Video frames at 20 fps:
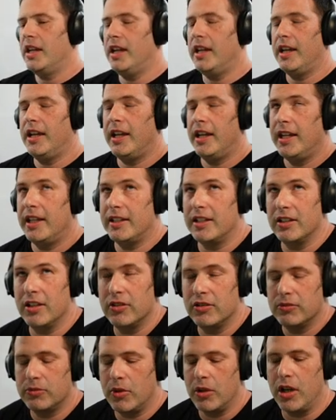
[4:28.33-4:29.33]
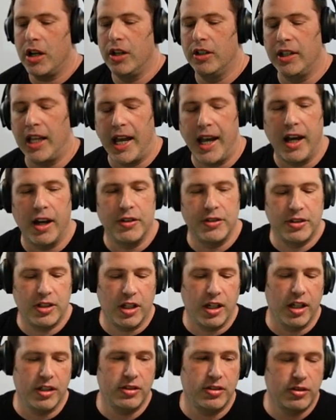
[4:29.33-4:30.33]
it allows
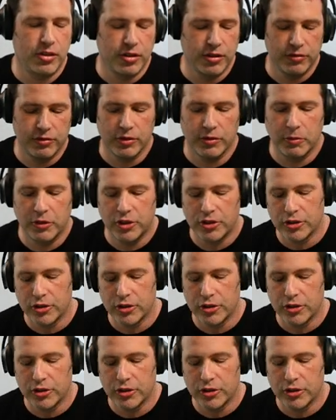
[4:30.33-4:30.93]
us to